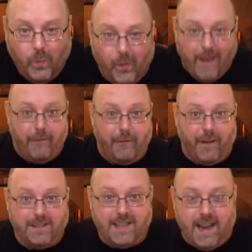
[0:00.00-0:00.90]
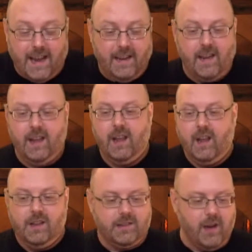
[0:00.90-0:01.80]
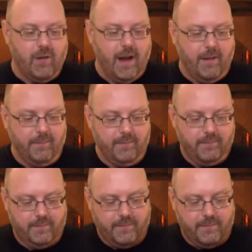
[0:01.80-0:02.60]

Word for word: we're having fun today. So um,